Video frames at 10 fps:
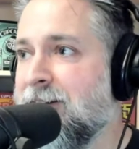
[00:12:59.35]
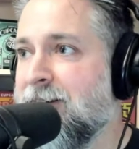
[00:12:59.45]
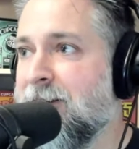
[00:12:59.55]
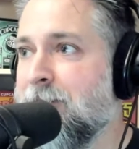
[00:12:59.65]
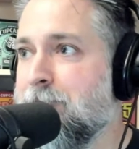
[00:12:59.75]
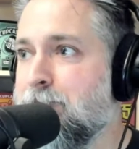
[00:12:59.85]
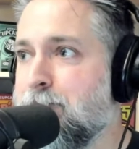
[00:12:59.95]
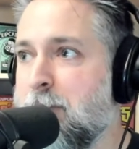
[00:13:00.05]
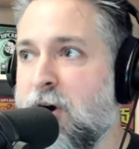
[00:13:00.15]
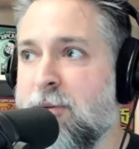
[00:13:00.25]

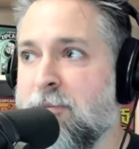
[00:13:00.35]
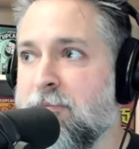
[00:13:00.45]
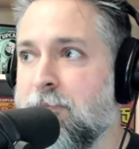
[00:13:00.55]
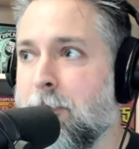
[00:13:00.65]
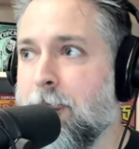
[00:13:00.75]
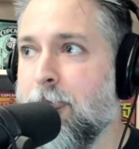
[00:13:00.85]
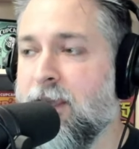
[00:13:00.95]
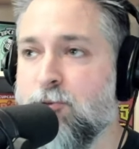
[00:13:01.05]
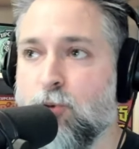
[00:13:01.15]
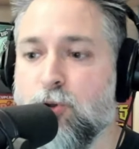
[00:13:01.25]
My mom
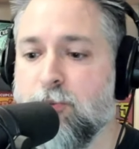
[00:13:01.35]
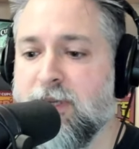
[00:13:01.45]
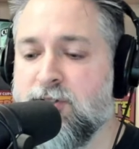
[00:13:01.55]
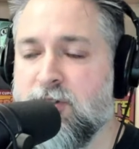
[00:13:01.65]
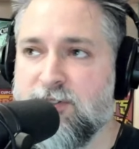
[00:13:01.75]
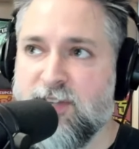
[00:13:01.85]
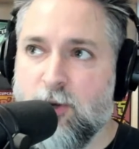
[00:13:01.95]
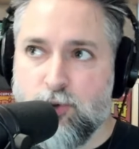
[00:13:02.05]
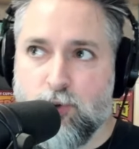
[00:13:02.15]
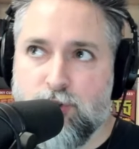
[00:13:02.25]
enrolled me into the
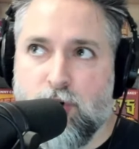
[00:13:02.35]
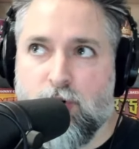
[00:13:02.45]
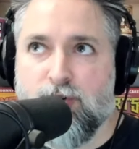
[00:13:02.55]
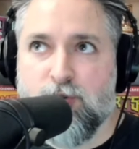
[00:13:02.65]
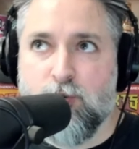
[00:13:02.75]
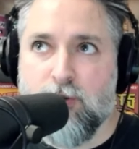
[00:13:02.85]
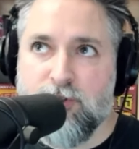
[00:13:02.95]
South Shore Charter School.